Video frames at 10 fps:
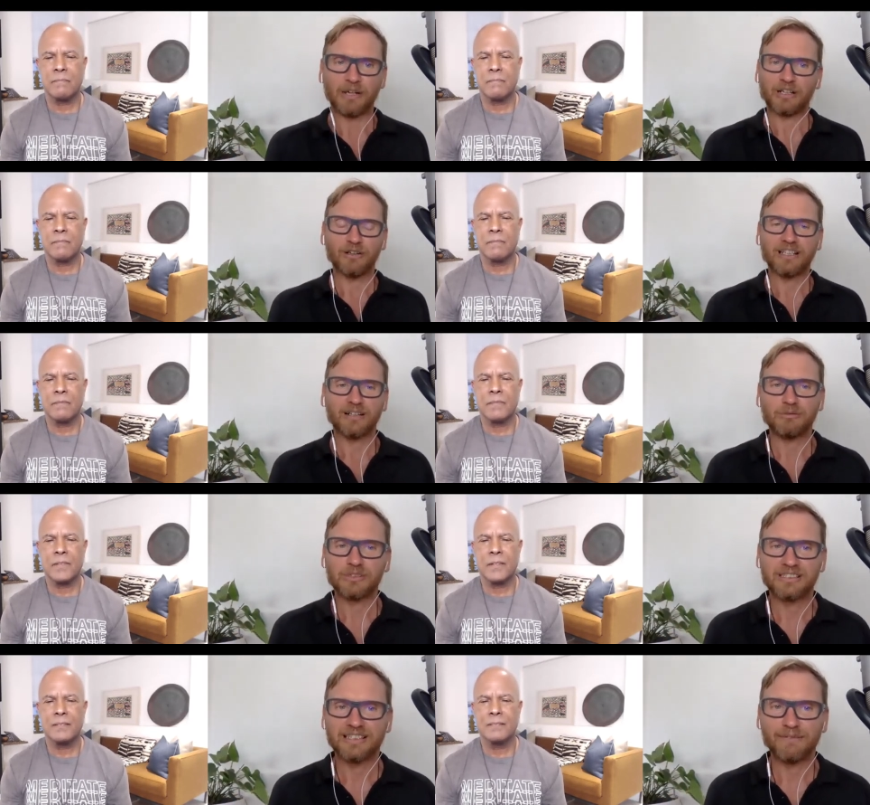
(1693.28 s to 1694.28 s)
Speaker 1: my God,
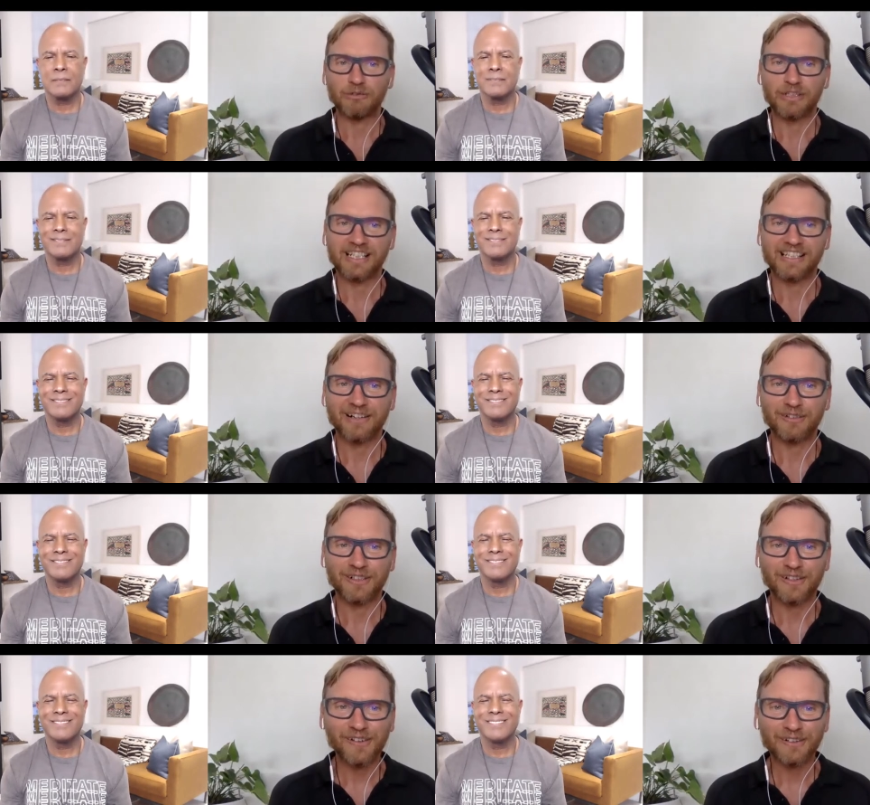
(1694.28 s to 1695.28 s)
that was never really there
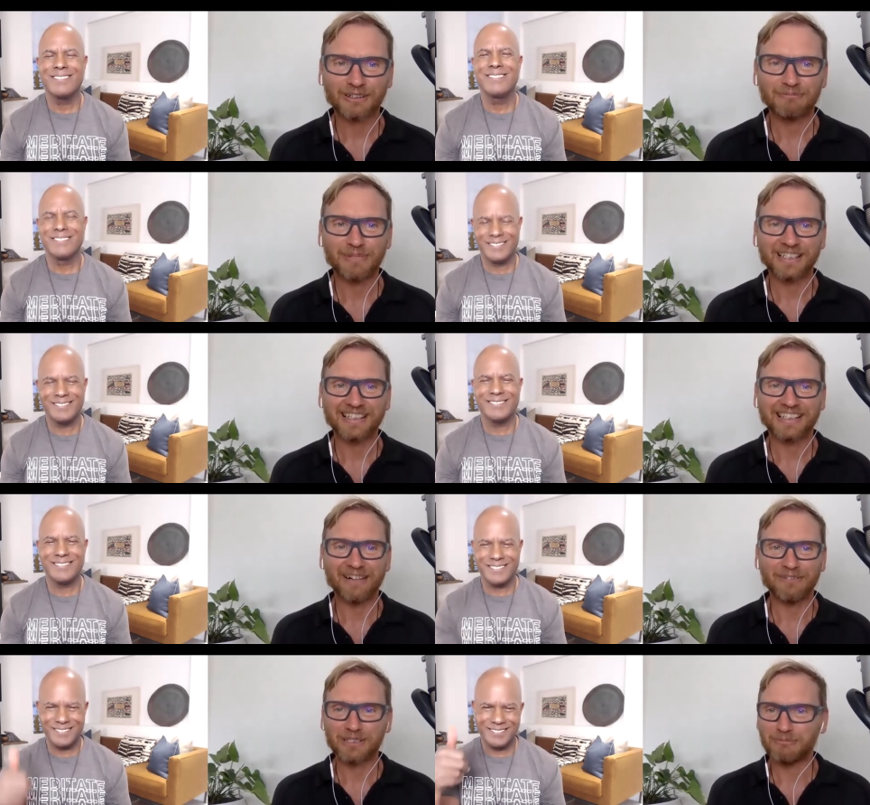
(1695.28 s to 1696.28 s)
all along." But
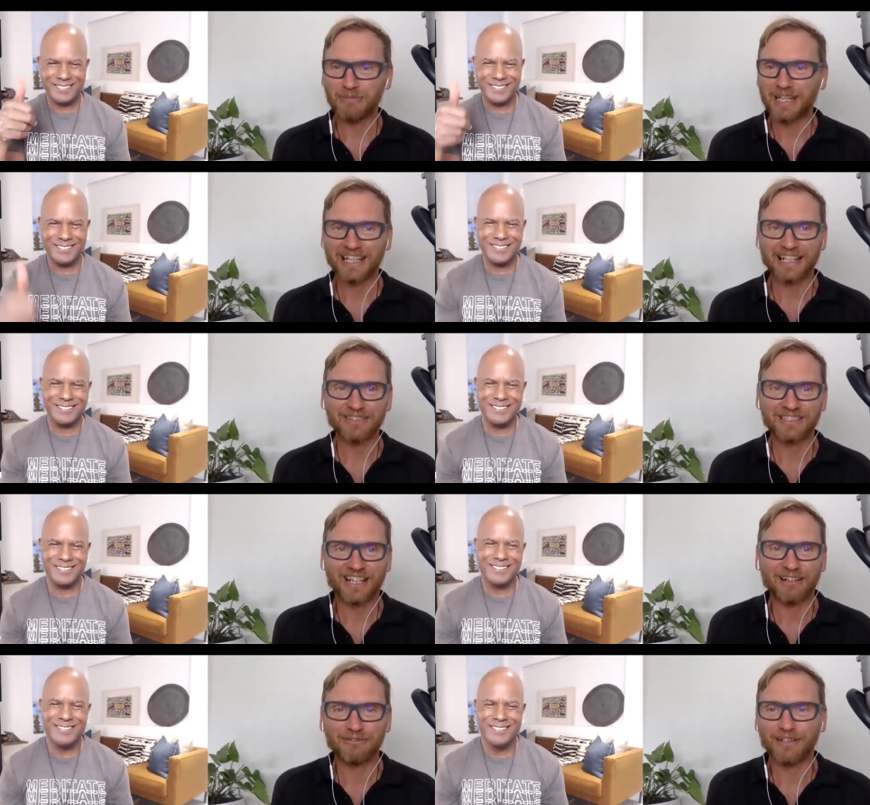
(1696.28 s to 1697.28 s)
that was me, and I
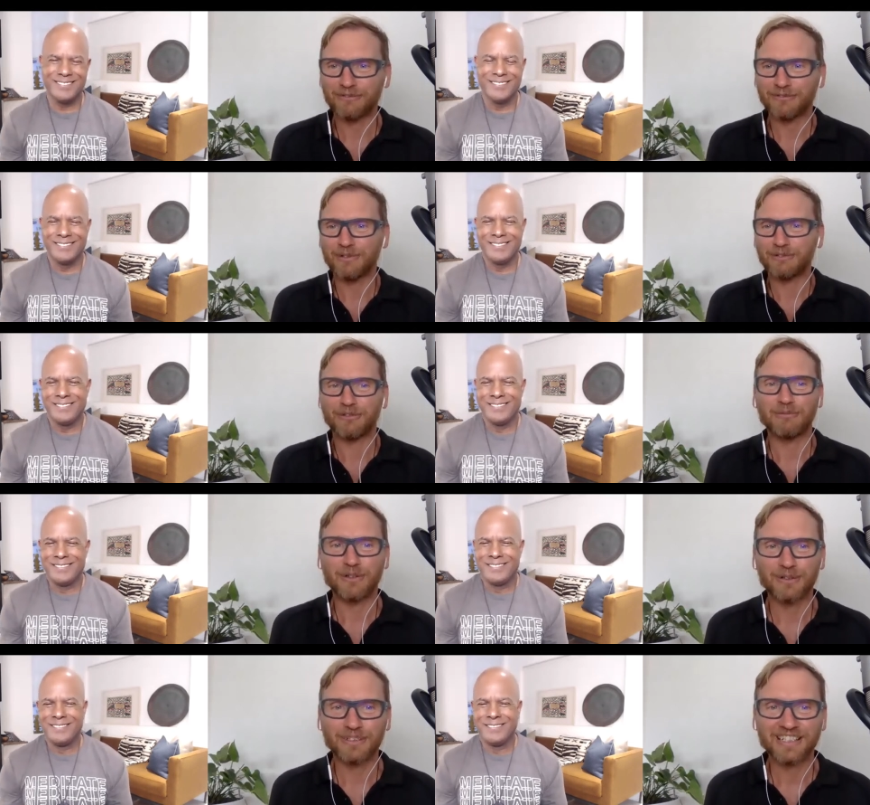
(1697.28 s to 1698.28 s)
was terrified from it
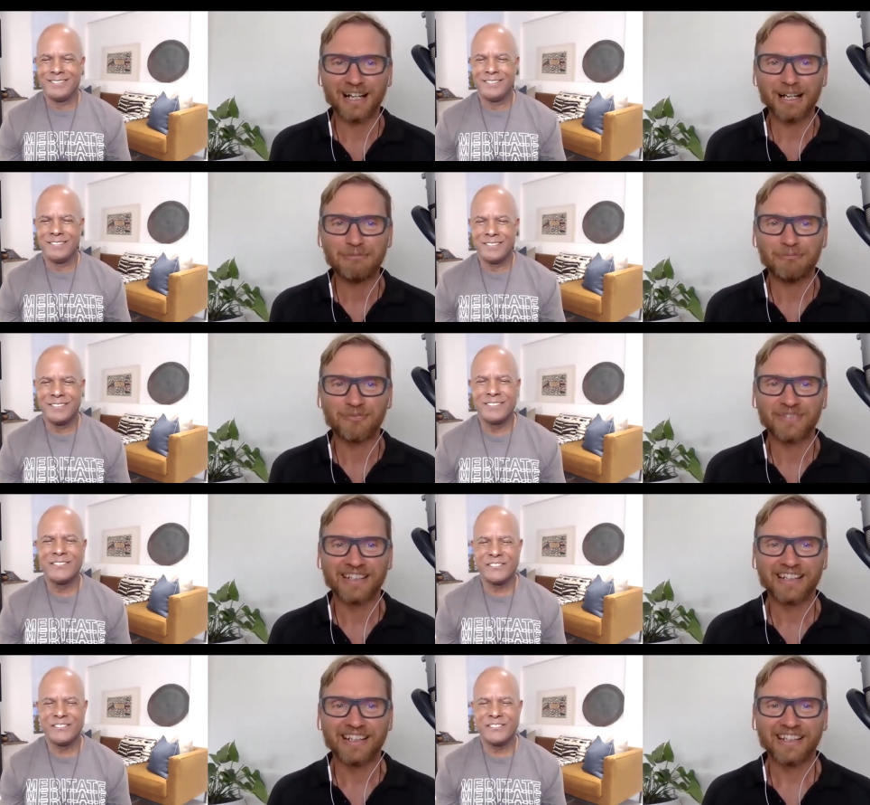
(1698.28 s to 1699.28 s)
from the whole time.
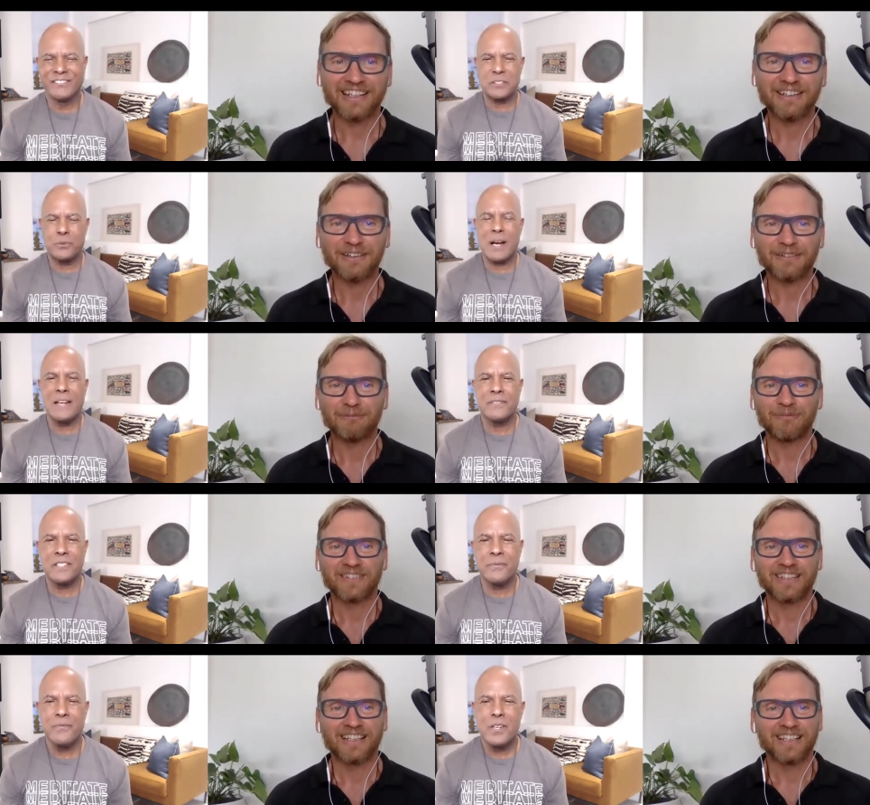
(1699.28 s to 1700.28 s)
Speaker 2: That's right.
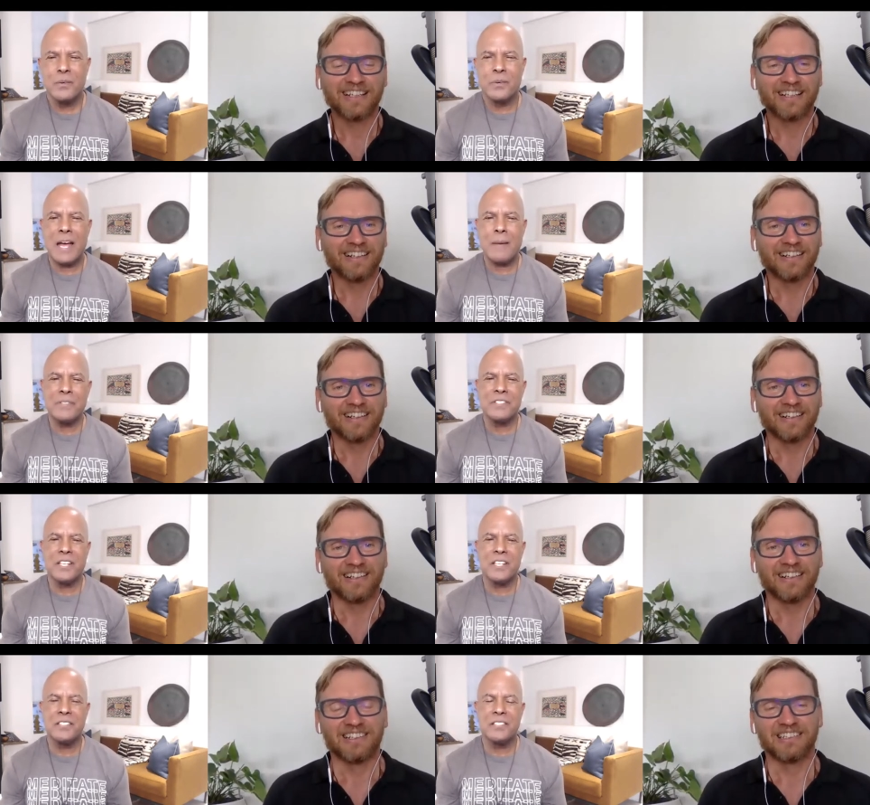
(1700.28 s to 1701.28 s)
See, what happens
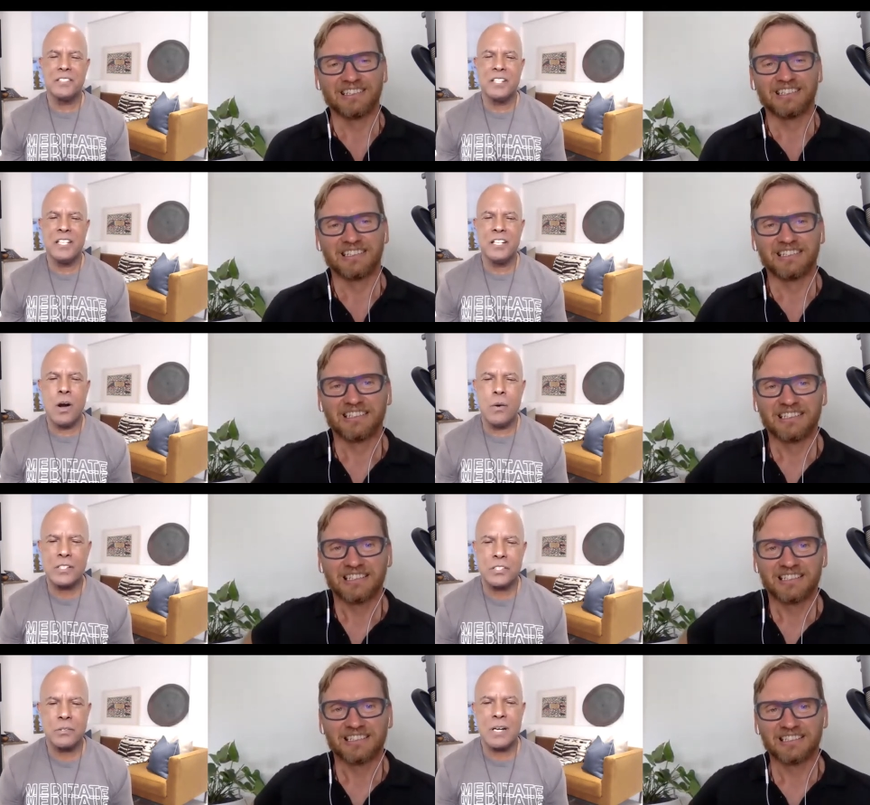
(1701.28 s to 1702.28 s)
is the
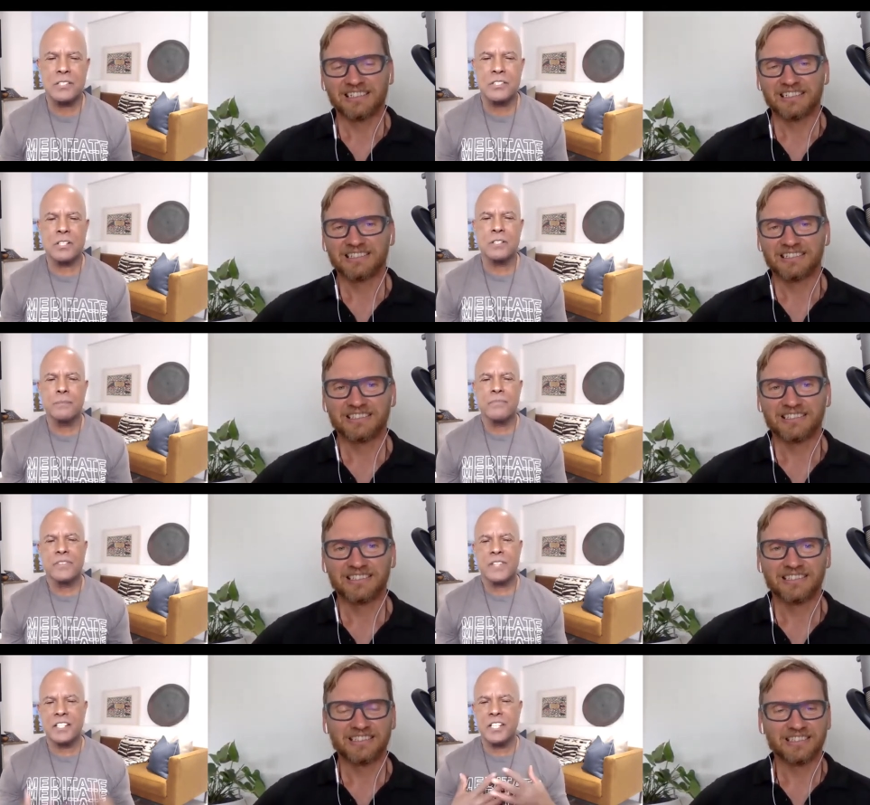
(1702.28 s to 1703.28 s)
egoic structure
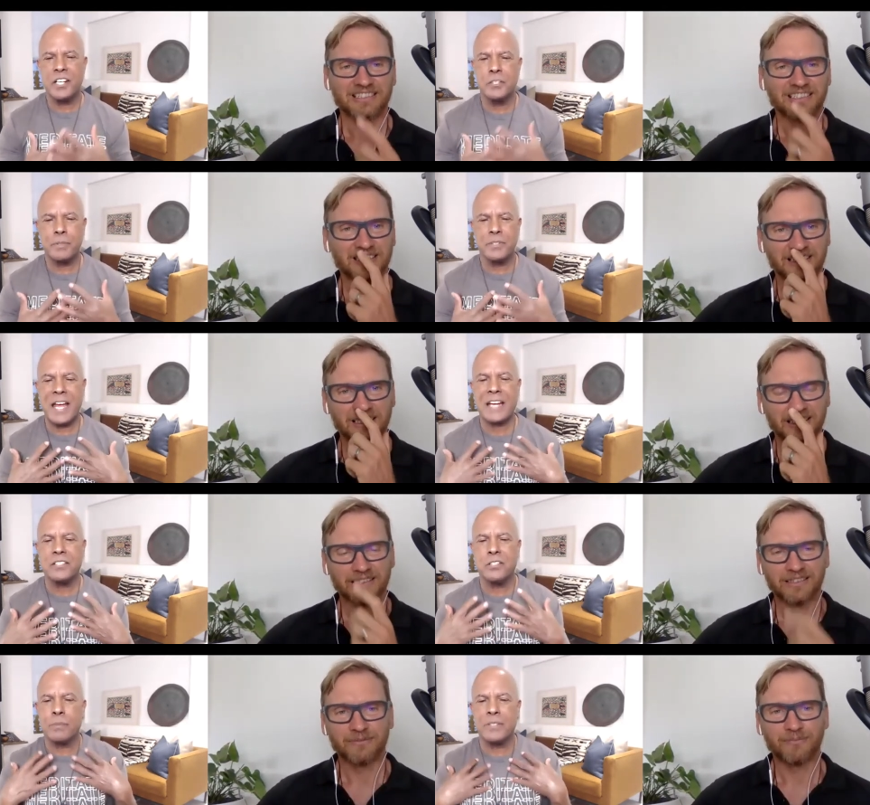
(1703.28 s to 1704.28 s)
that is here to
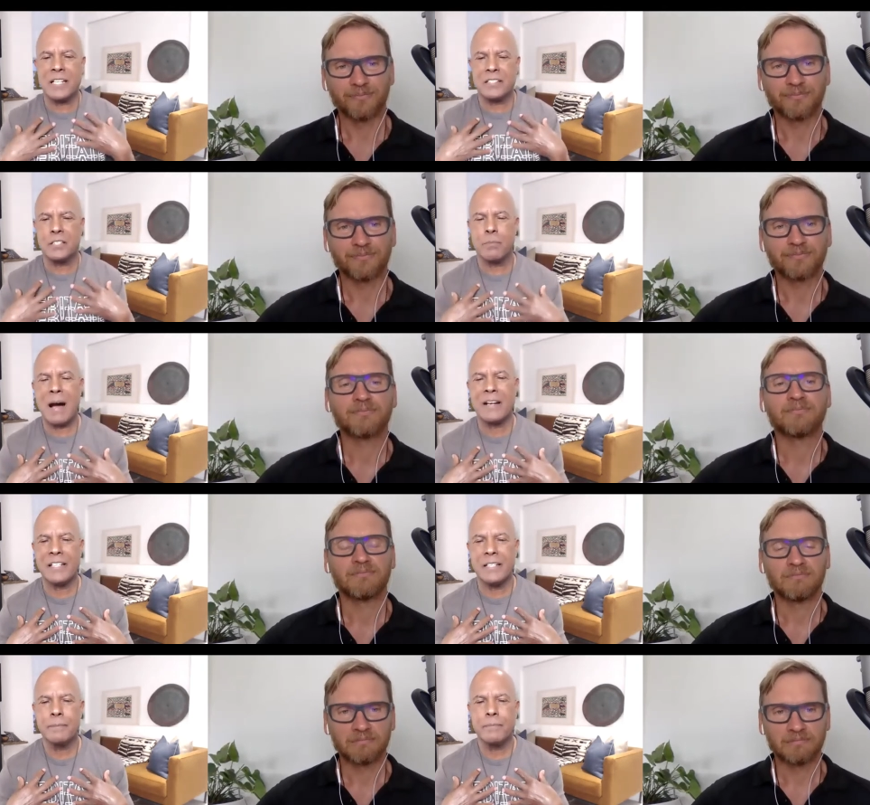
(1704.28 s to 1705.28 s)
protect you, protect this body,